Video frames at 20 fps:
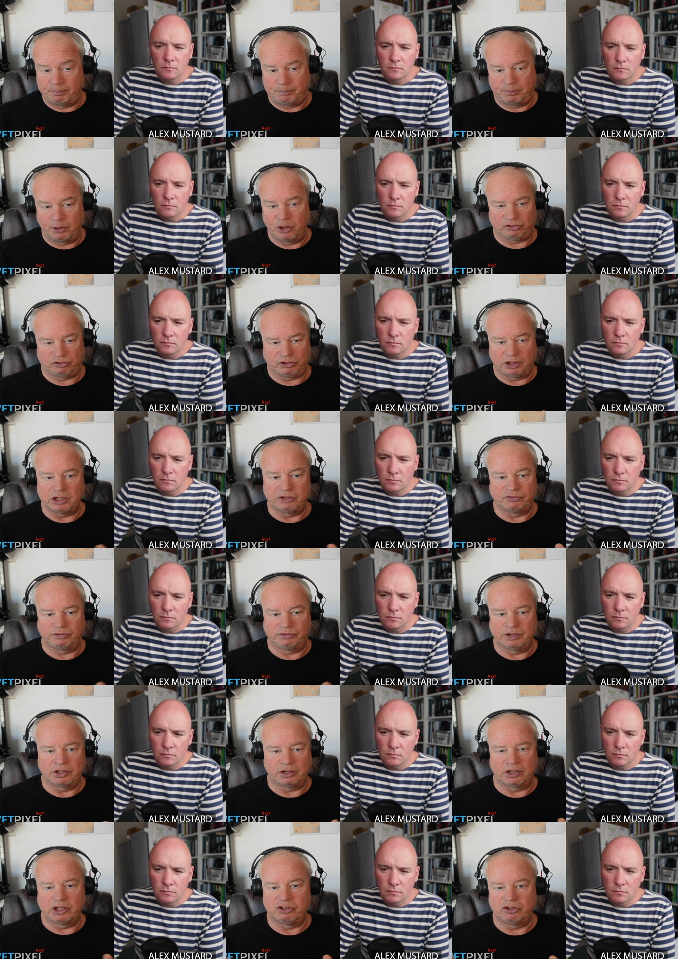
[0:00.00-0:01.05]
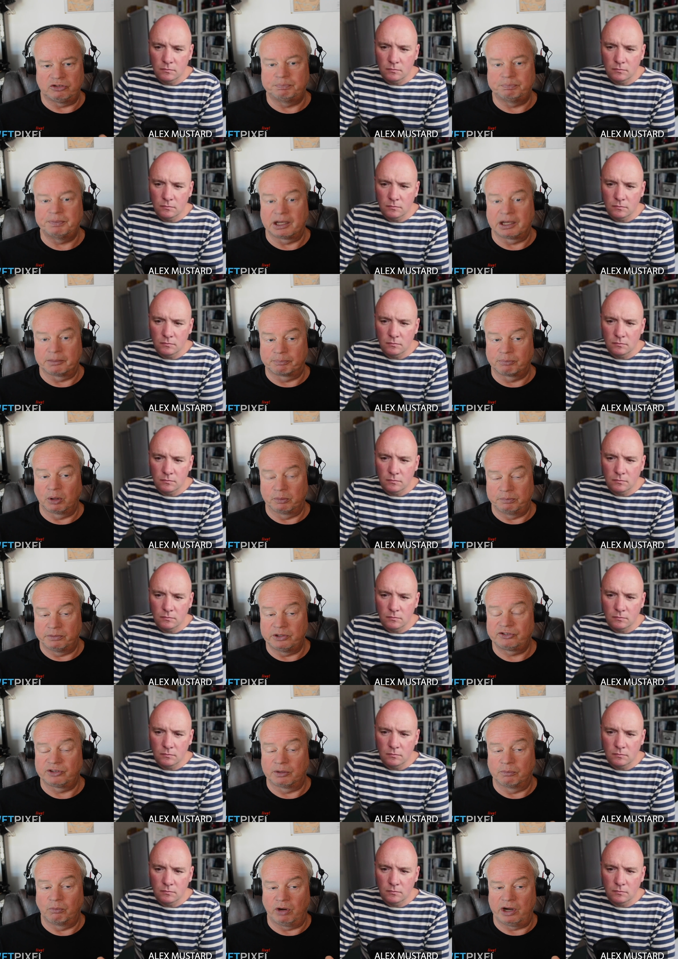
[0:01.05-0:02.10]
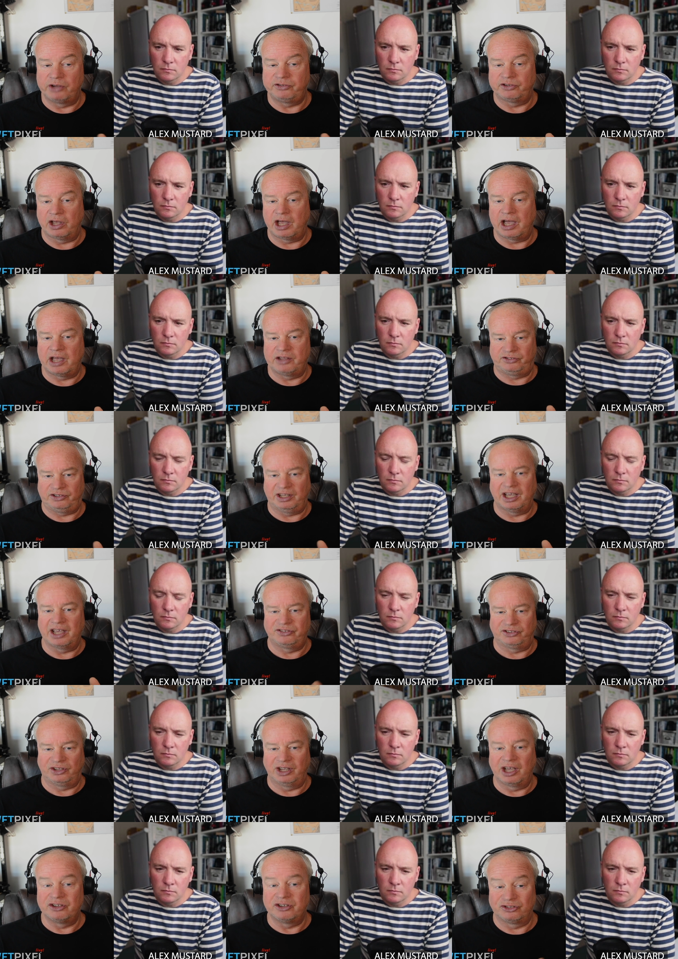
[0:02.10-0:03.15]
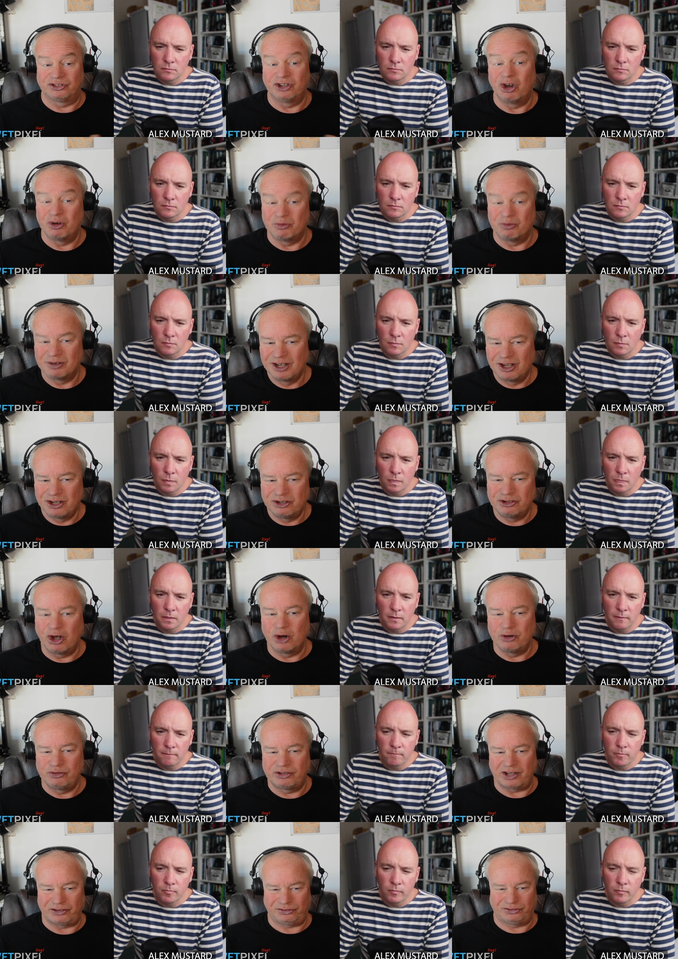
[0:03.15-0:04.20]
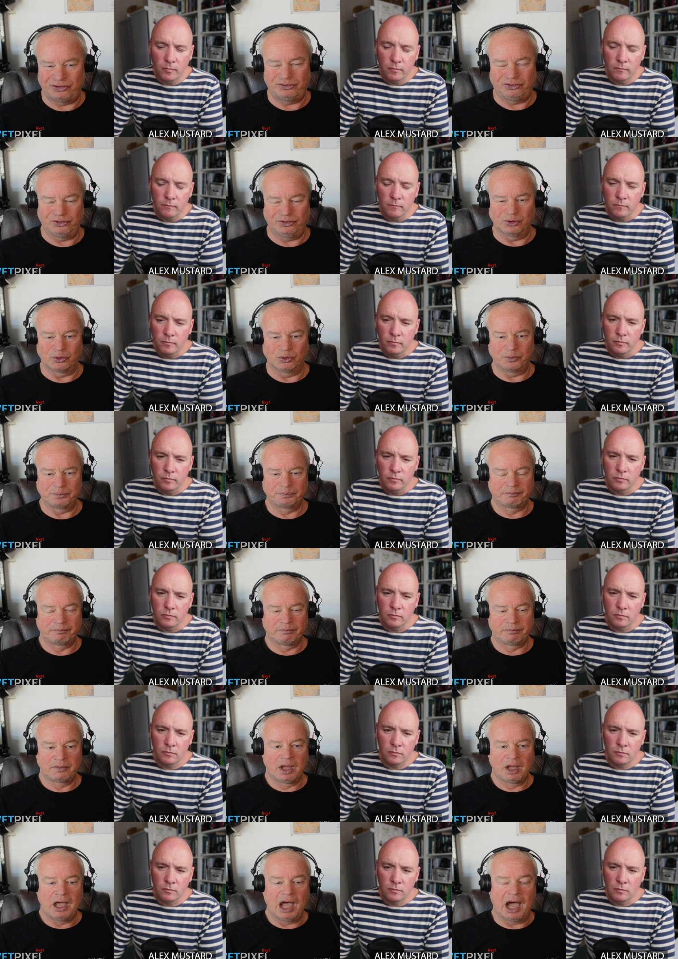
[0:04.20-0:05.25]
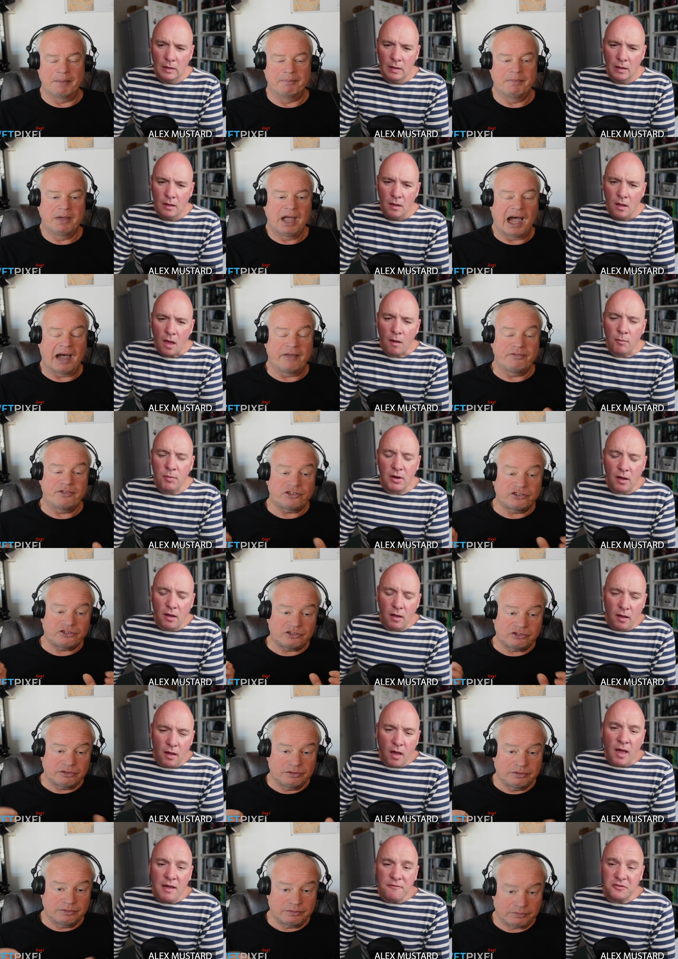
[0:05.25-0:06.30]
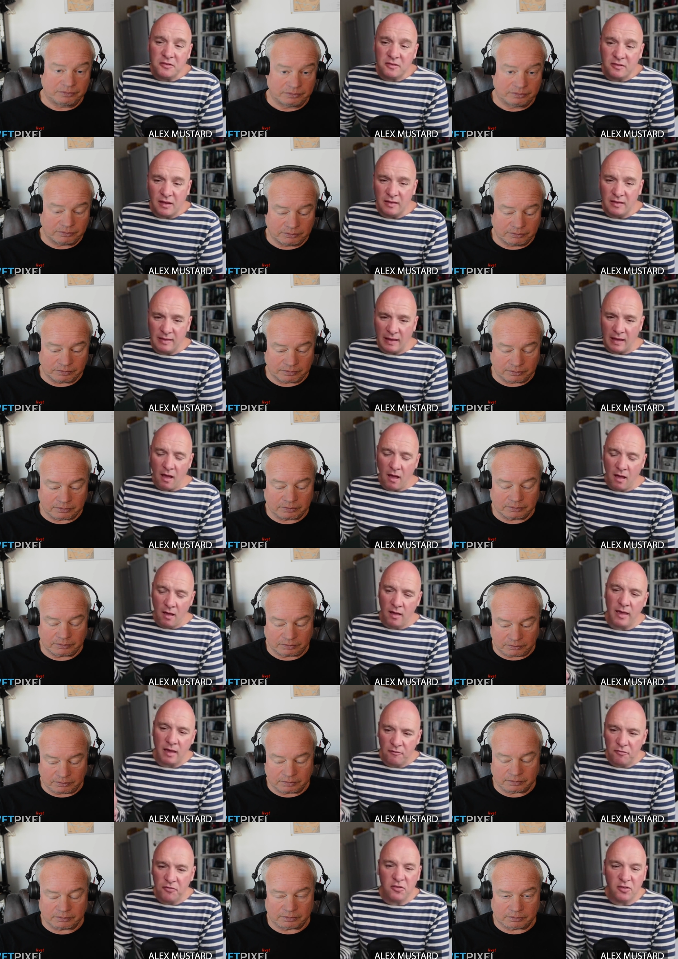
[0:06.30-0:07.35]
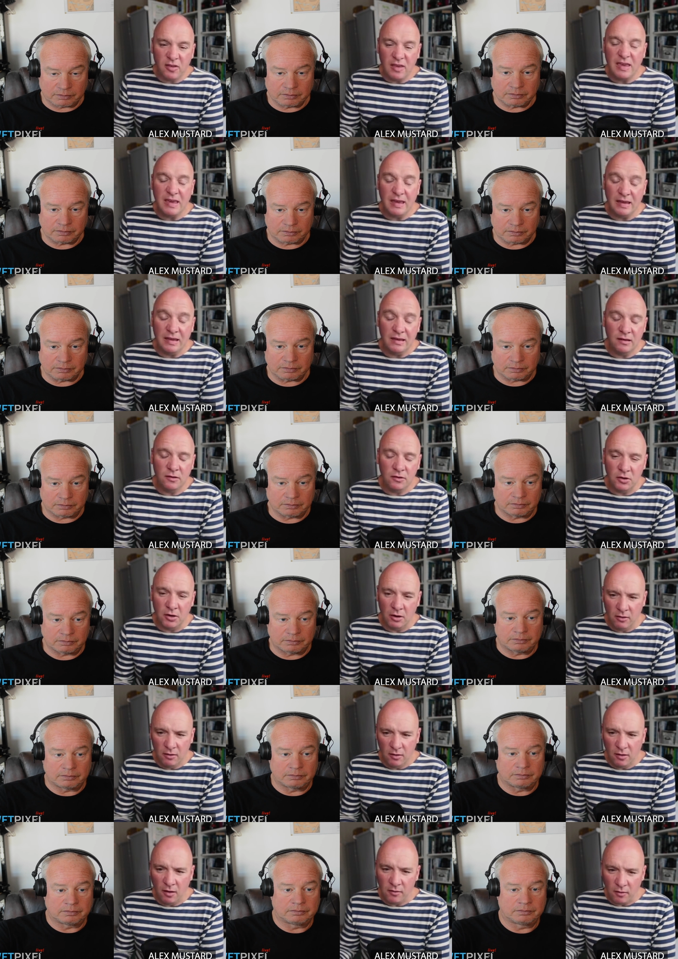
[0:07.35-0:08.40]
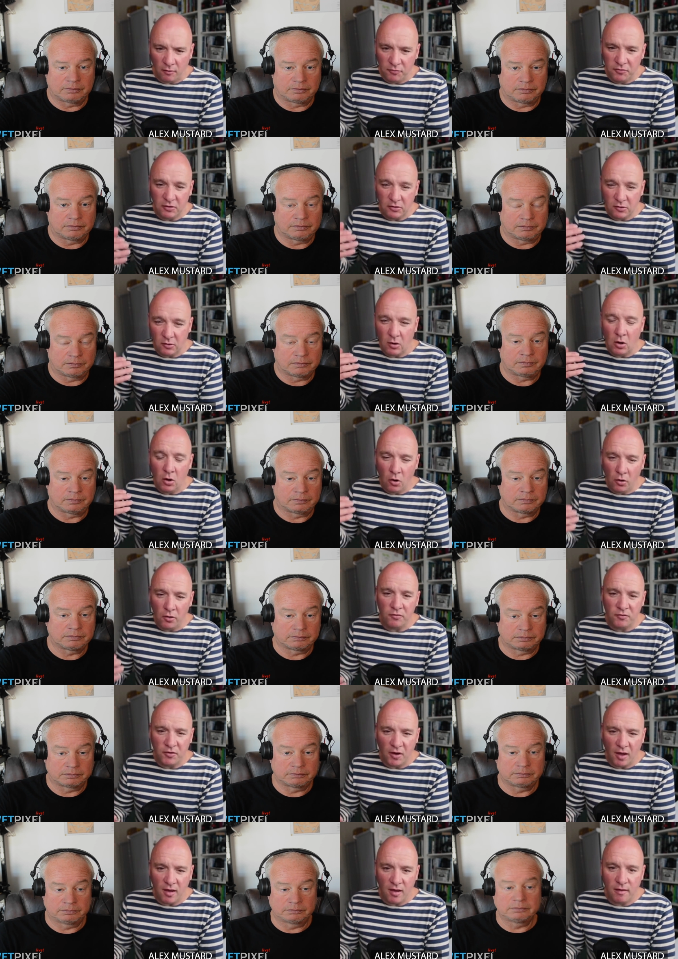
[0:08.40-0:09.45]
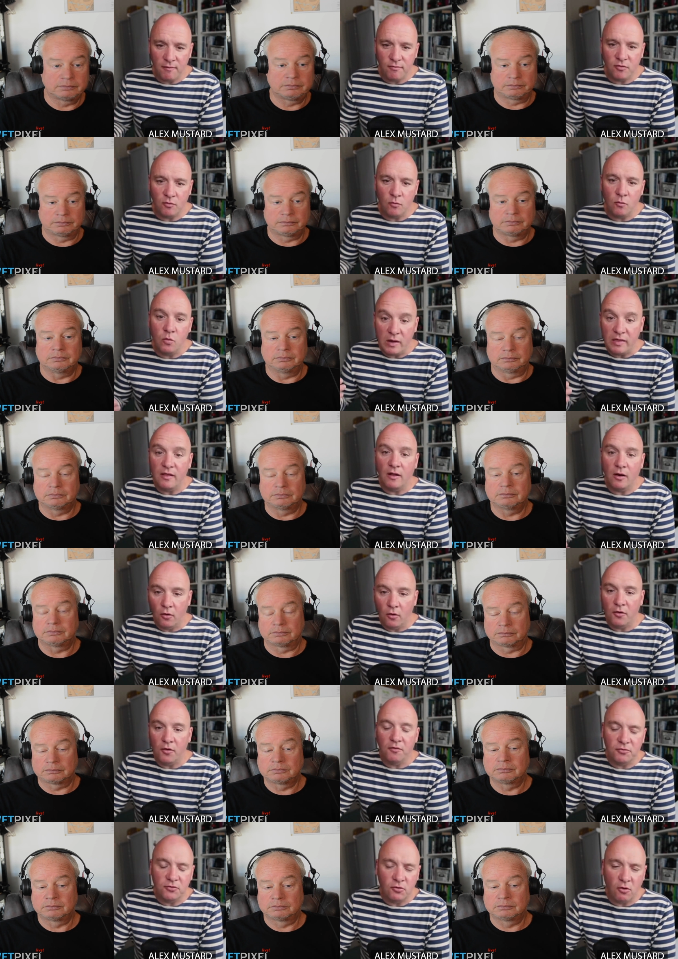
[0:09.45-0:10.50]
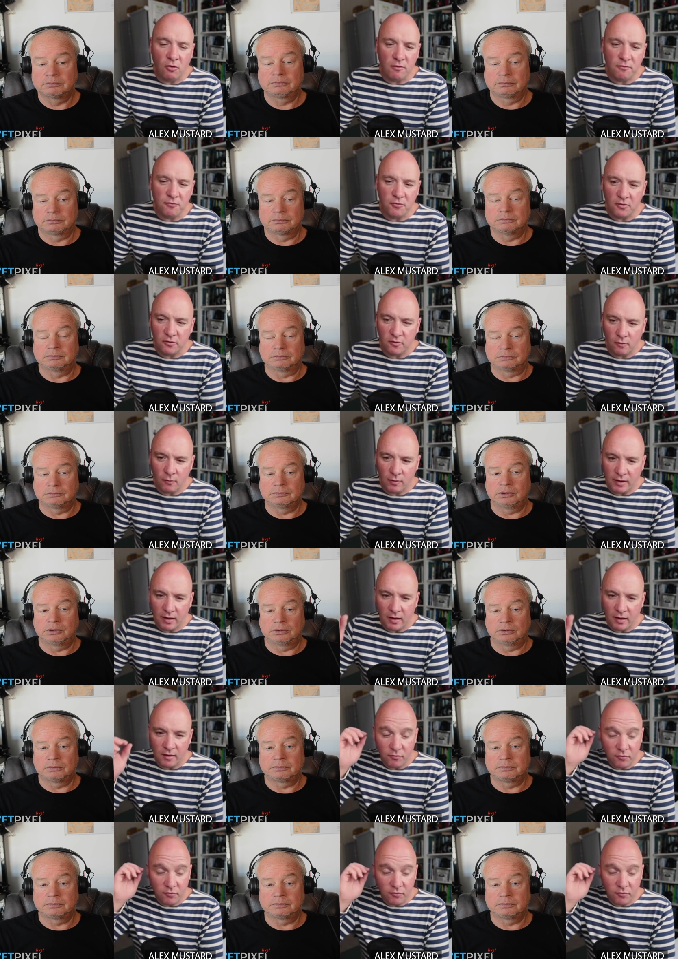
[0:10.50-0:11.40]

Speaker 1: personally is, is as big a problem in some ways as as as no no test at all. Mm. Um,
Speaker 2: I mean, this- I have to say that I have seen, you know, I obviously do a lot of dives with a lot of photographers, so I kind of